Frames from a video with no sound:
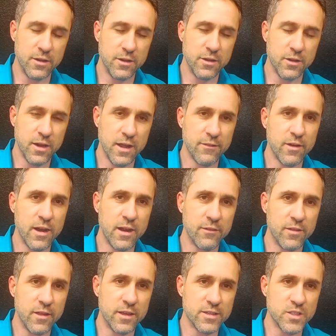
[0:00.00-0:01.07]
You'll never
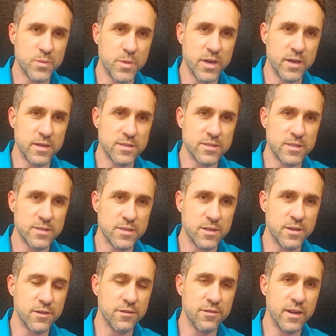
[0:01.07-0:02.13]
have the experience until
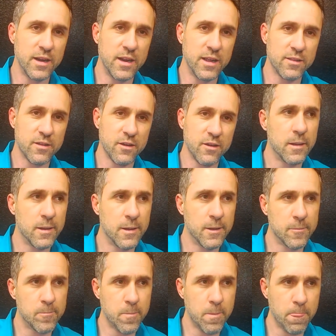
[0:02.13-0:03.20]
your feet hit
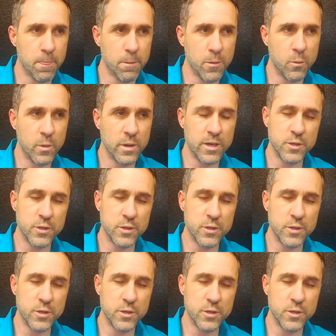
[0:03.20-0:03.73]
the But when